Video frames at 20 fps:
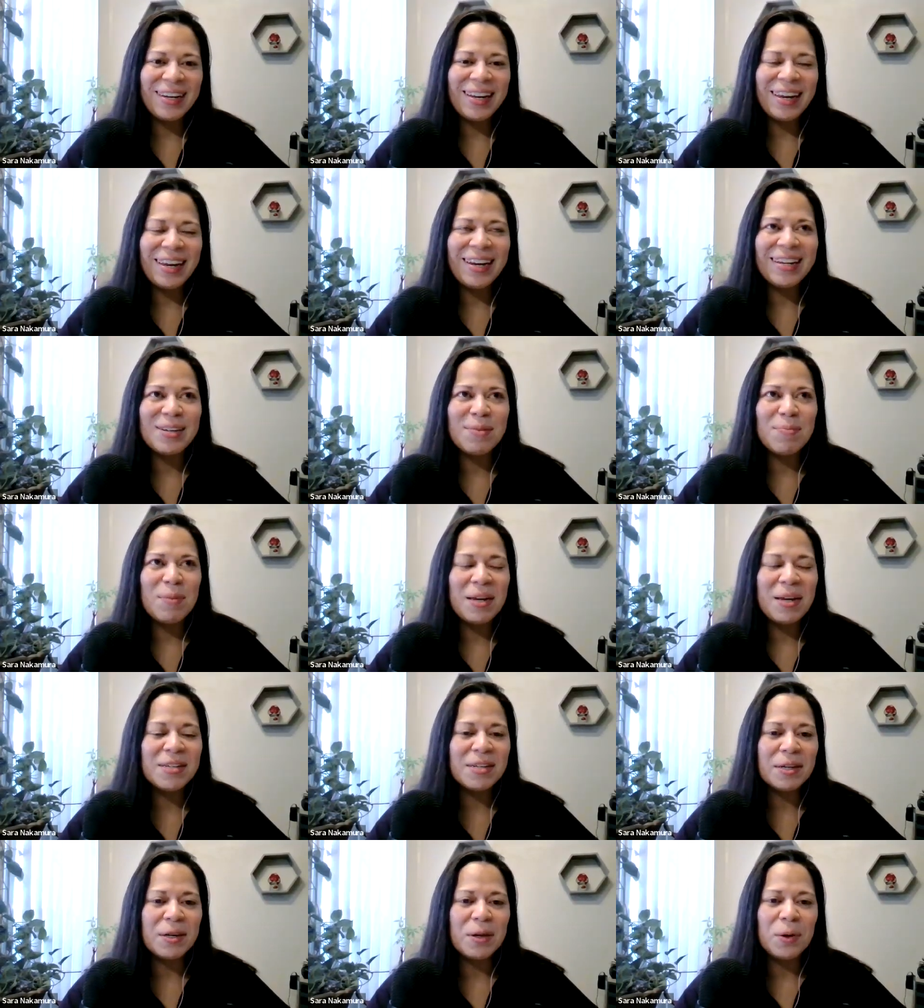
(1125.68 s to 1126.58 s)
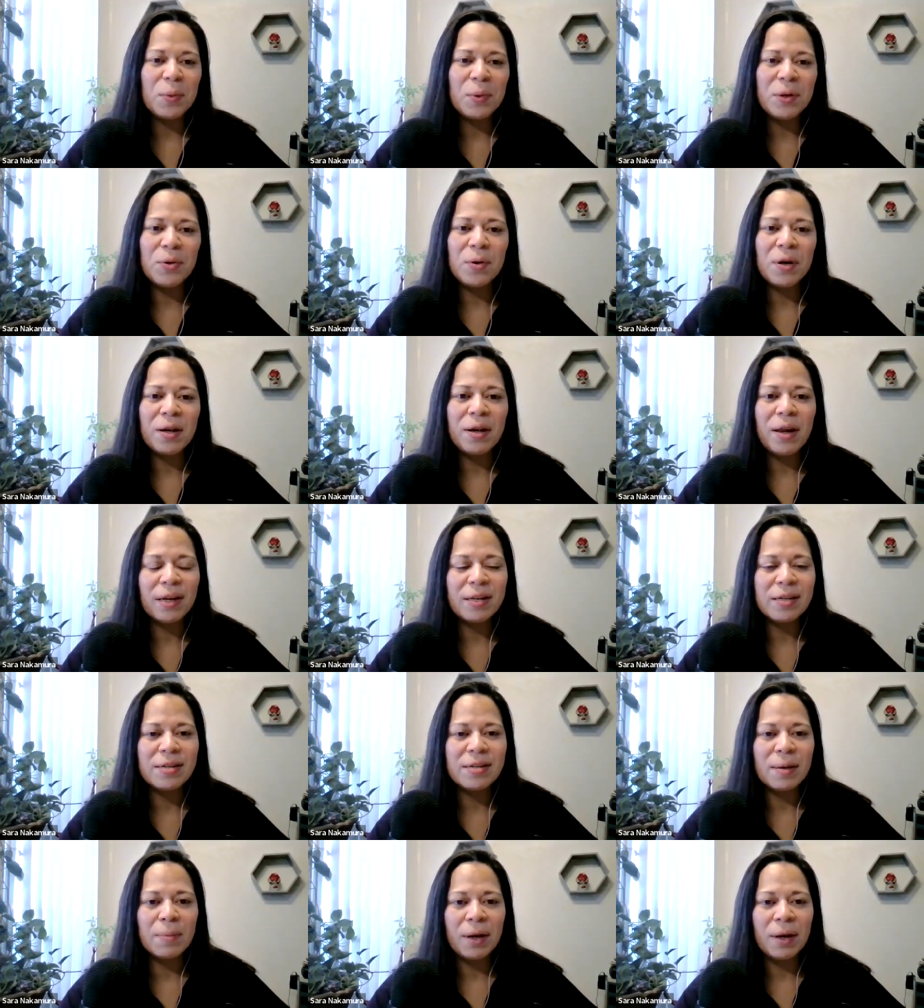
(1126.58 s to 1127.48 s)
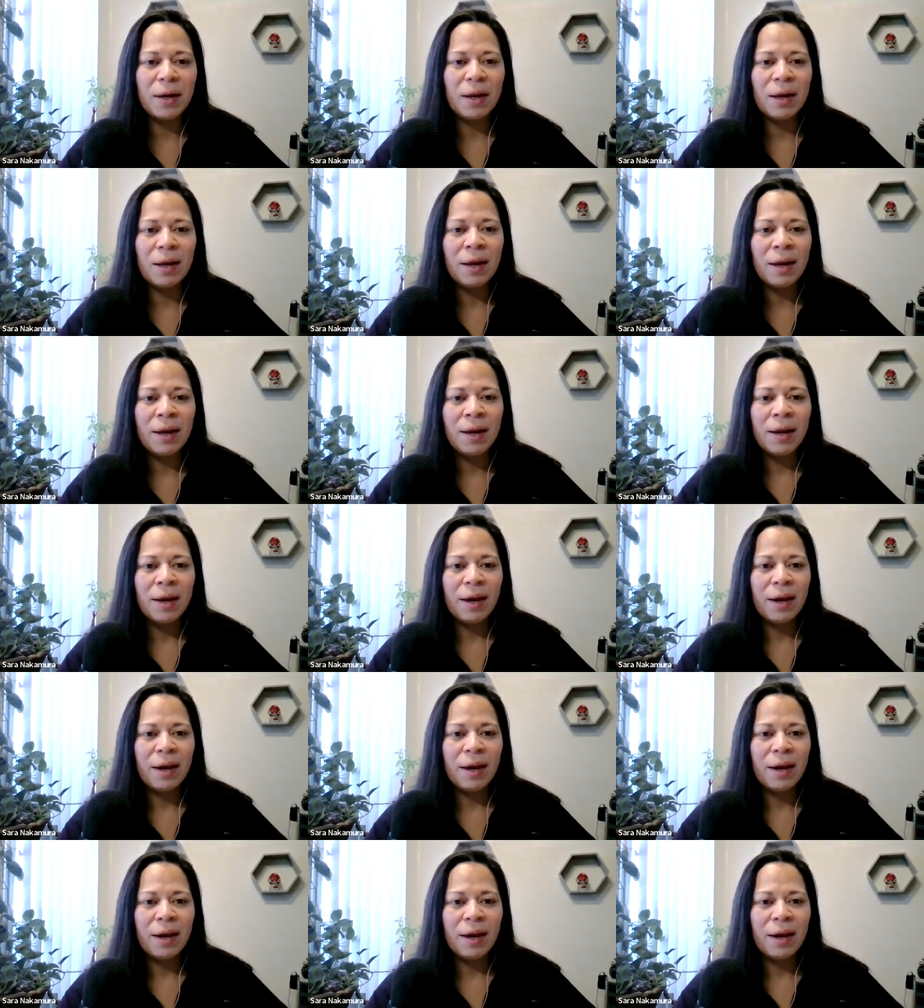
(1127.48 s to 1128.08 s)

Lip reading: And it's amazing, when you connect to somebody